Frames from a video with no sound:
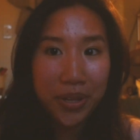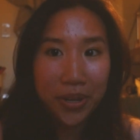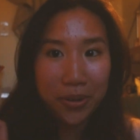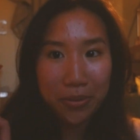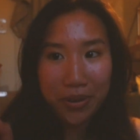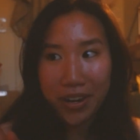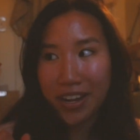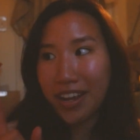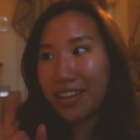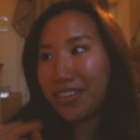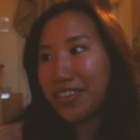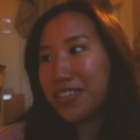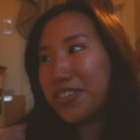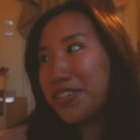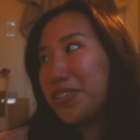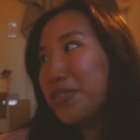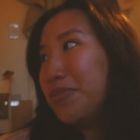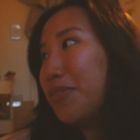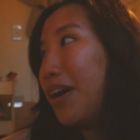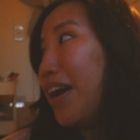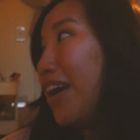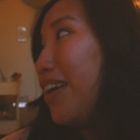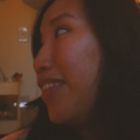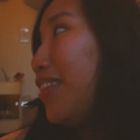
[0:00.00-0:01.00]
you know what I have to
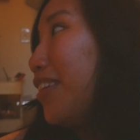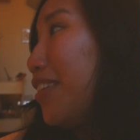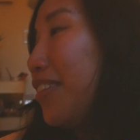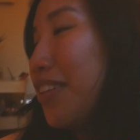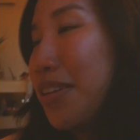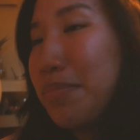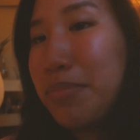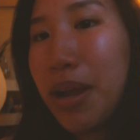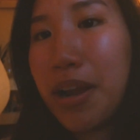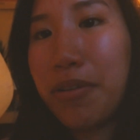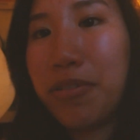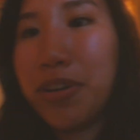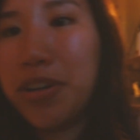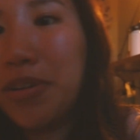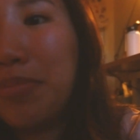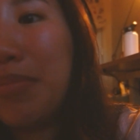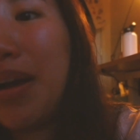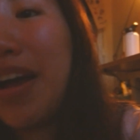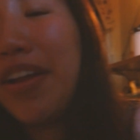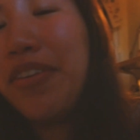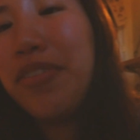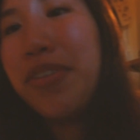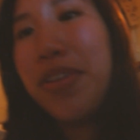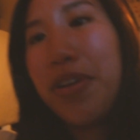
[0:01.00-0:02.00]
do? I have to clean my room.
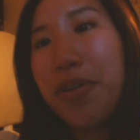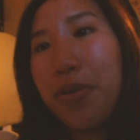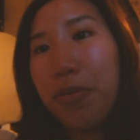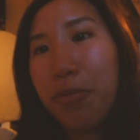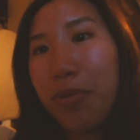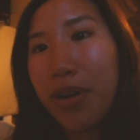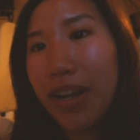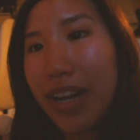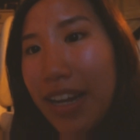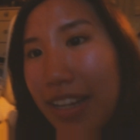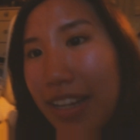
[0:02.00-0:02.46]
I don't know what